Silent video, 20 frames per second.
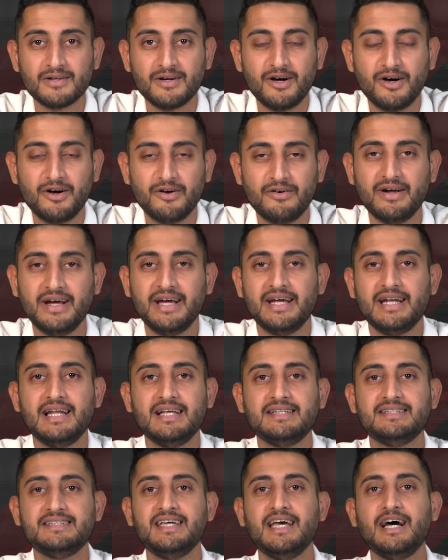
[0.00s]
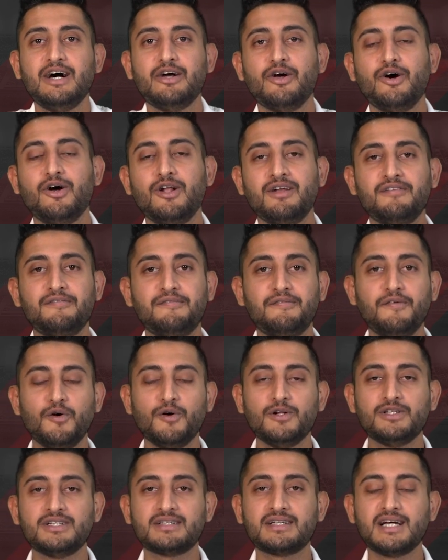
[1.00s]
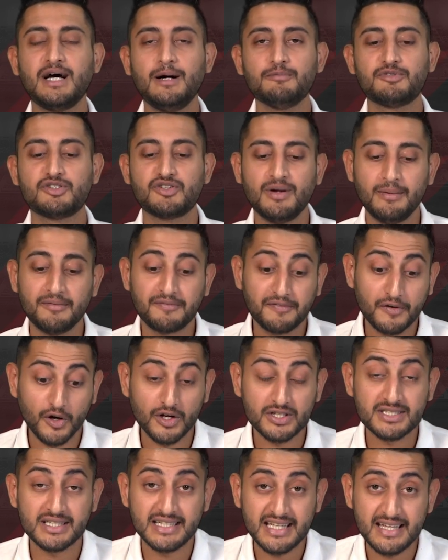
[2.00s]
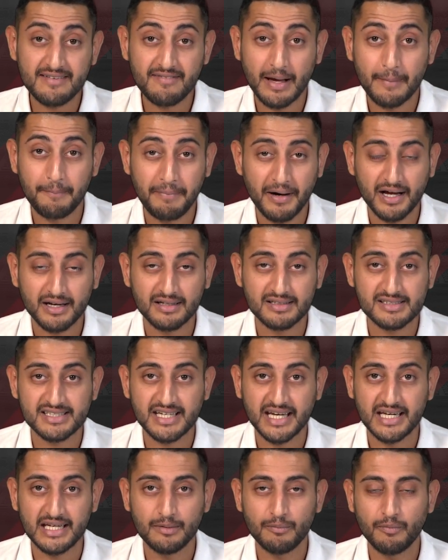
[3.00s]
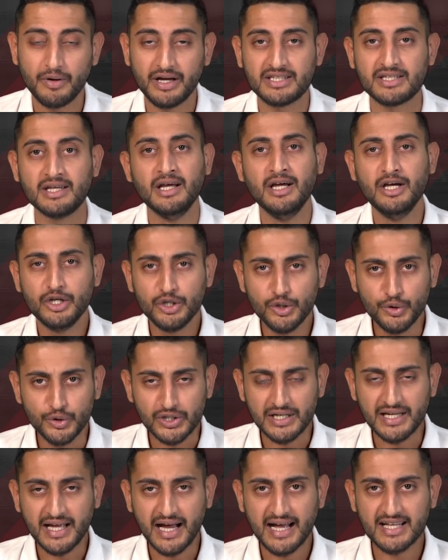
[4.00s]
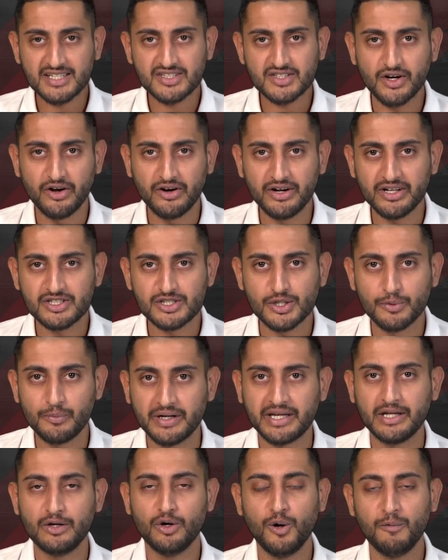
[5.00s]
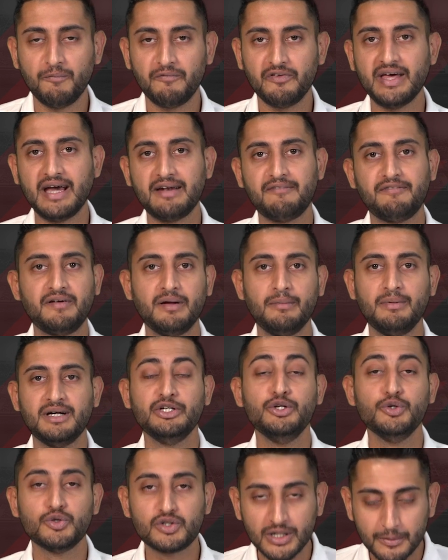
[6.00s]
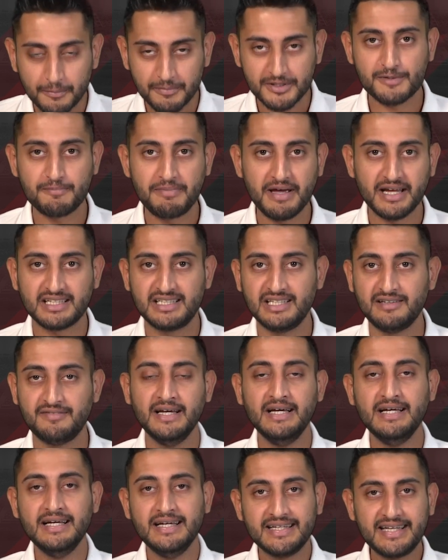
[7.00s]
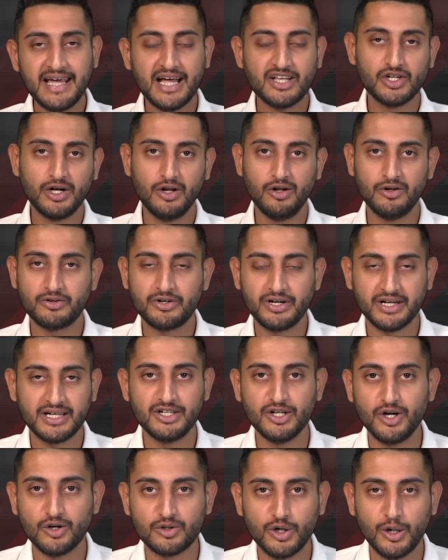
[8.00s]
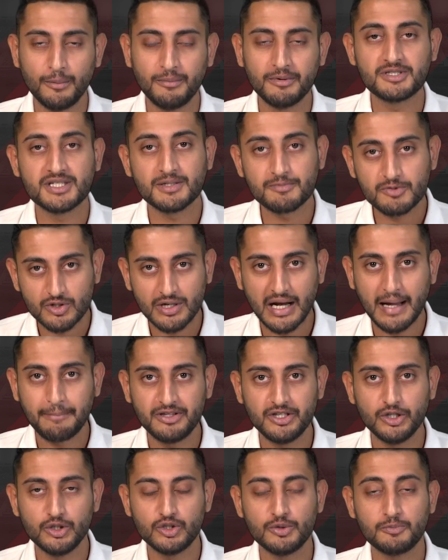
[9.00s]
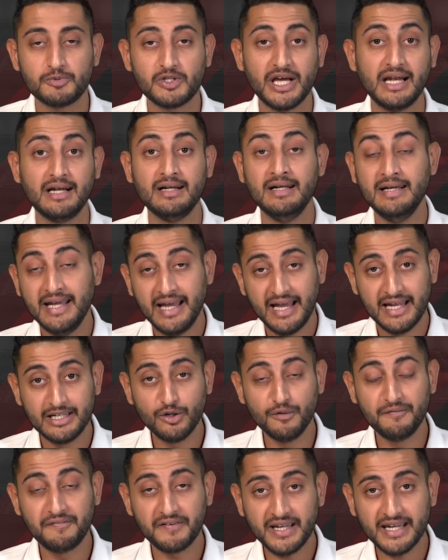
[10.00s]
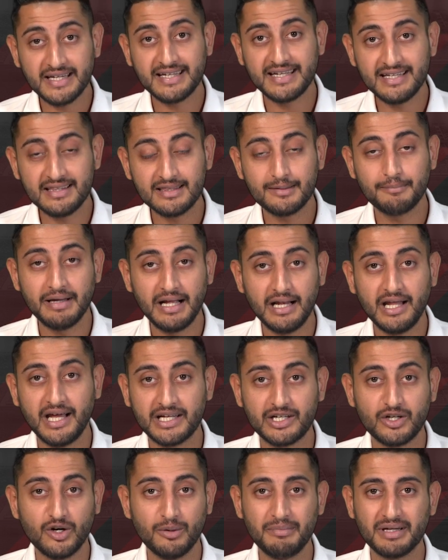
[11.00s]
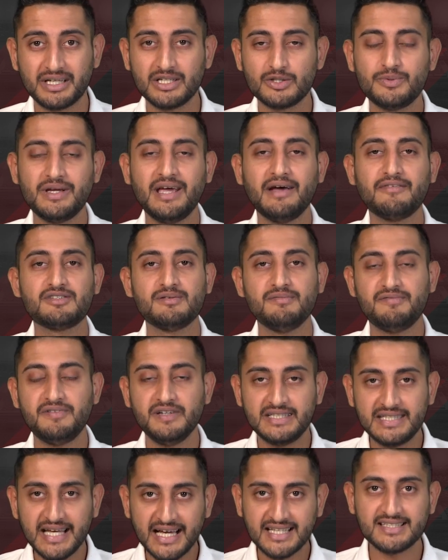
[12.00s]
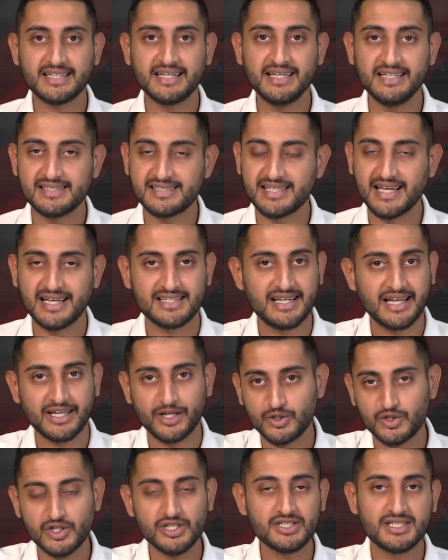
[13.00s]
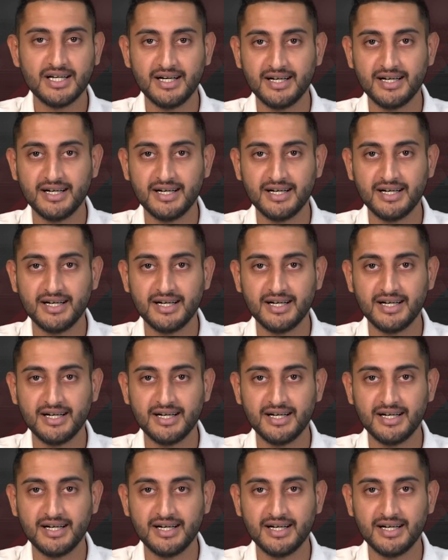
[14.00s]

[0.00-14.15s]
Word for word: All right, let's see how it all unfolds. It comes from, of course, the D.Y. Patel Stadium, where it's usually high scoring, so we can hope for that from a neutral perspective. Catch it all on cricket.com and subscribe to the YouTube channel. And don't forget to hit the bell icon, because we have some fantastic insights, like you just